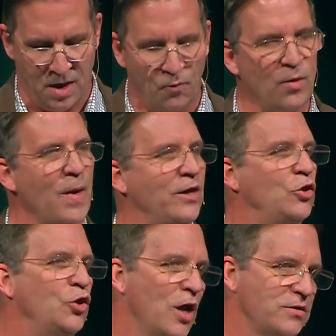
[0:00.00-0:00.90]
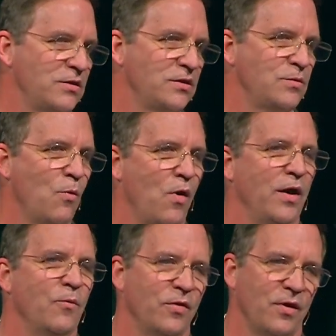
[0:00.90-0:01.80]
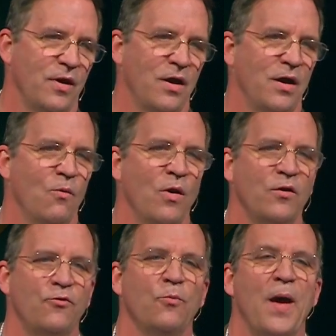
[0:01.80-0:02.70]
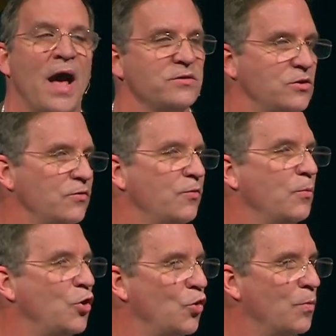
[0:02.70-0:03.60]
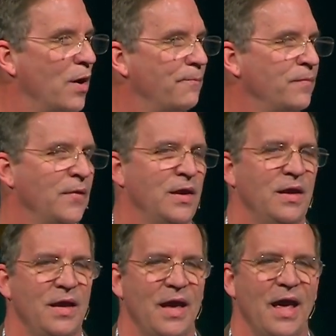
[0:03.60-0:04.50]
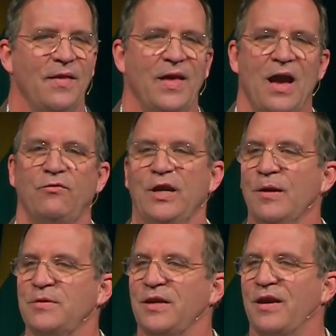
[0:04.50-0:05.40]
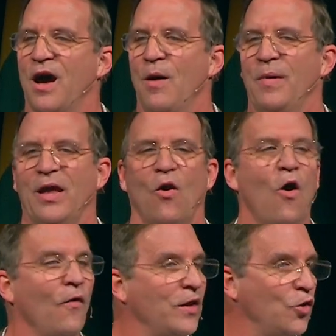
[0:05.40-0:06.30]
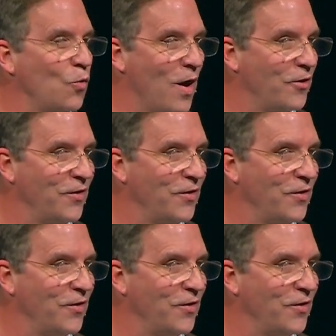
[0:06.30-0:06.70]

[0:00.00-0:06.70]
We met just this morning with a wonderful pastor from Cuba. And they have teams that come, and all they do while they're